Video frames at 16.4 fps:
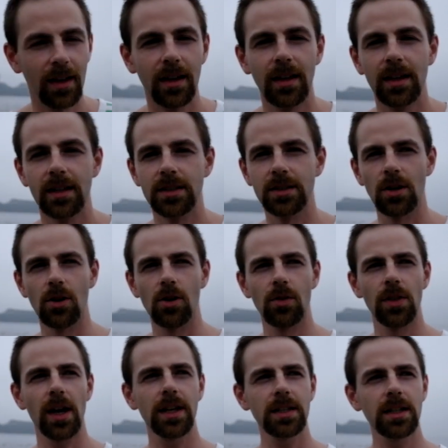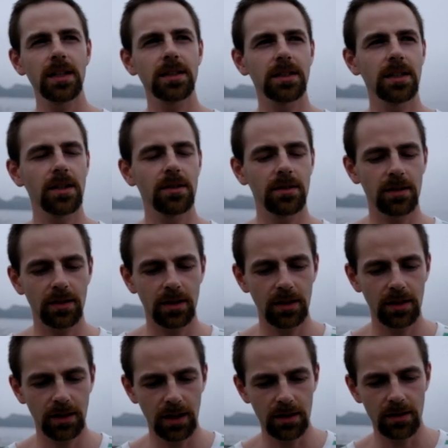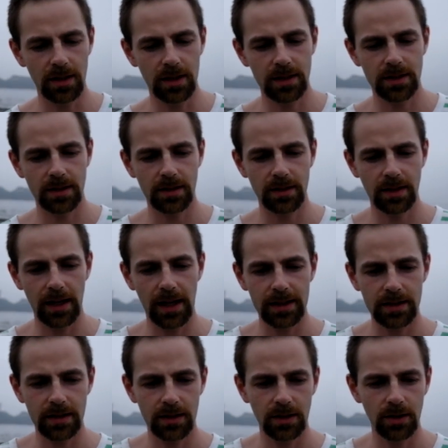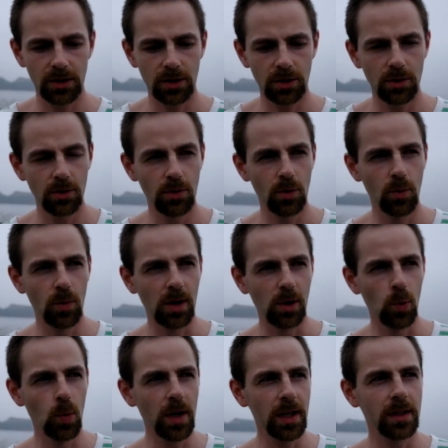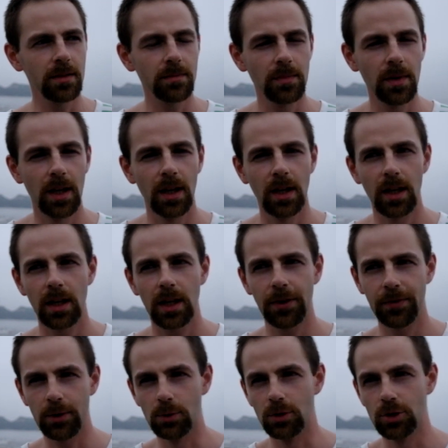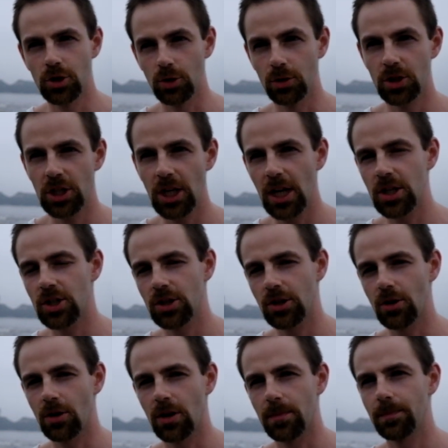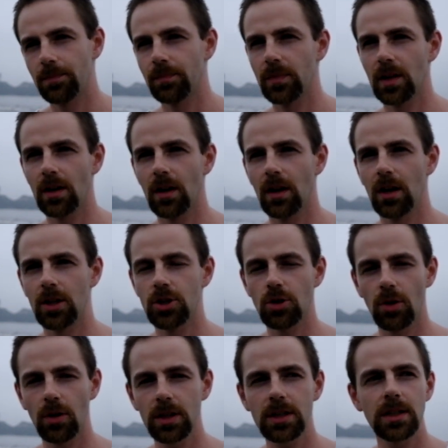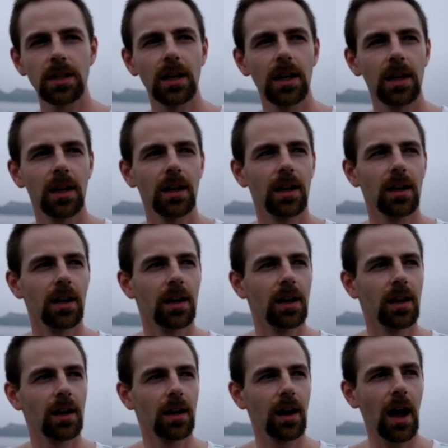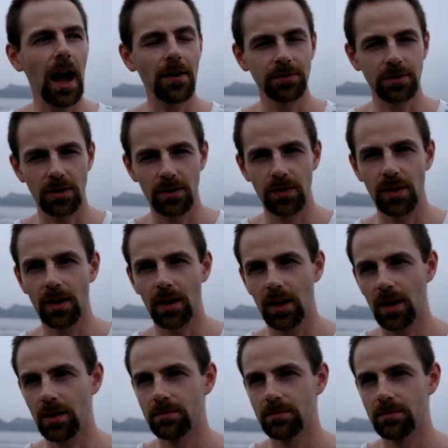So the idea is here is that you will win if you will change your choice after the